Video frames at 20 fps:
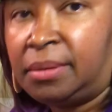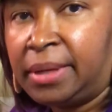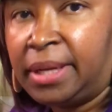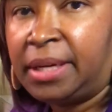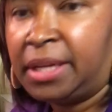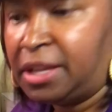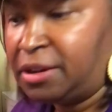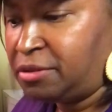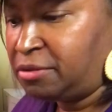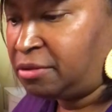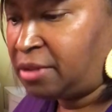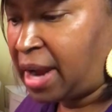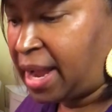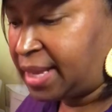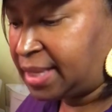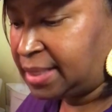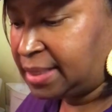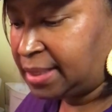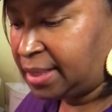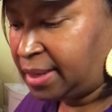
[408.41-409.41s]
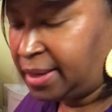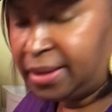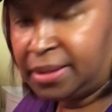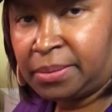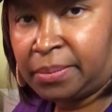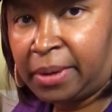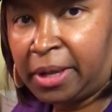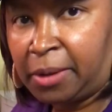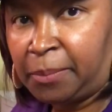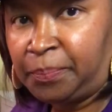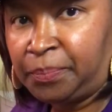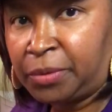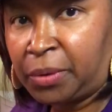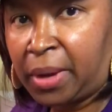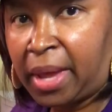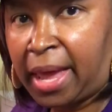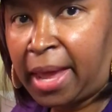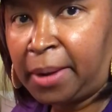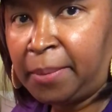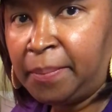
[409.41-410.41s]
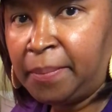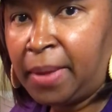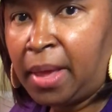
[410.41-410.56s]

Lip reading: it can rest as well, okay?